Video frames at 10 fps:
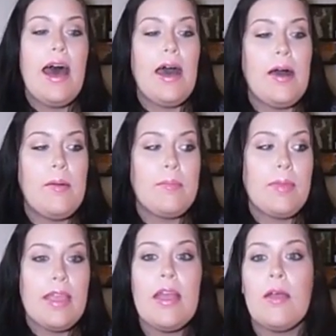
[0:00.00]
Um,
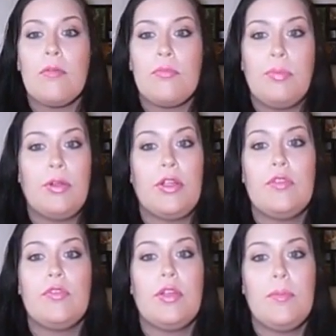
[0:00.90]
but yeah, it was blurry
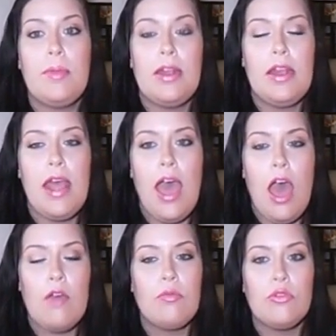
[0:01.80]
for a minute and a
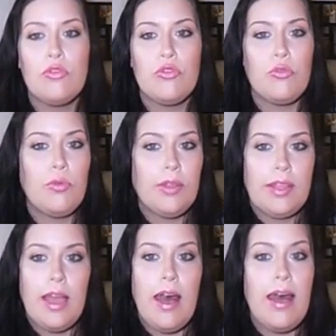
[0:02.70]
half, which was
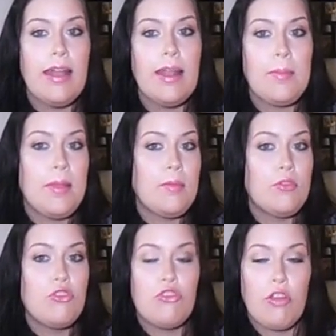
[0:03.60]
really odd. I mean, it
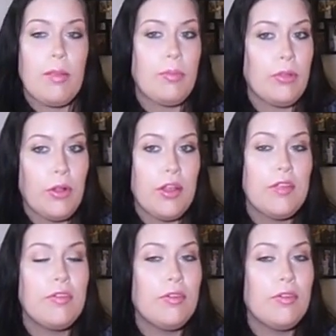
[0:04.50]
was straight blurry